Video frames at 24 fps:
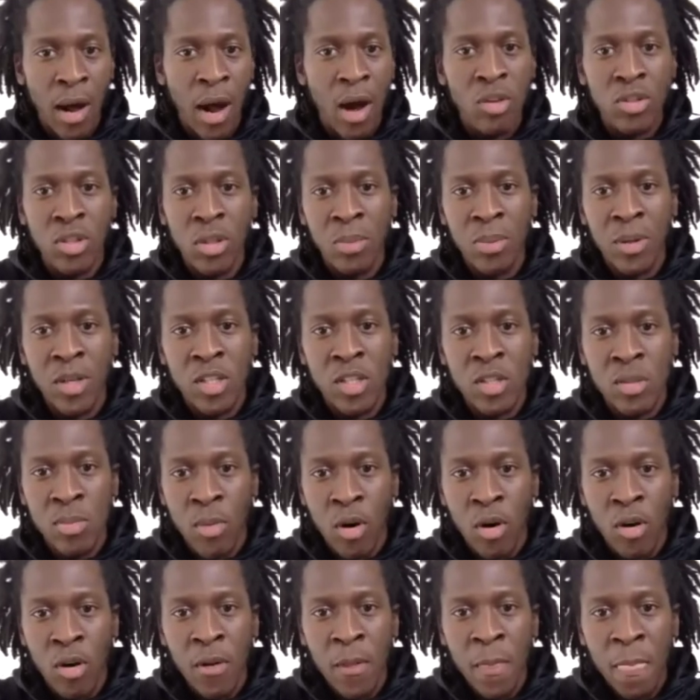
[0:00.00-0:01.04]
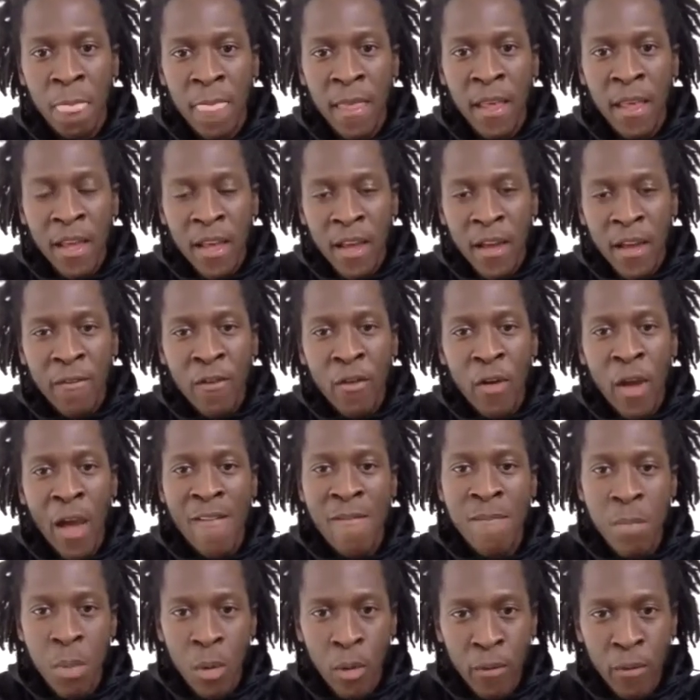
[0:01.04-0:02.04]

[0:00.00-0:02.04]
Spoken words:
how to play smart. If you have both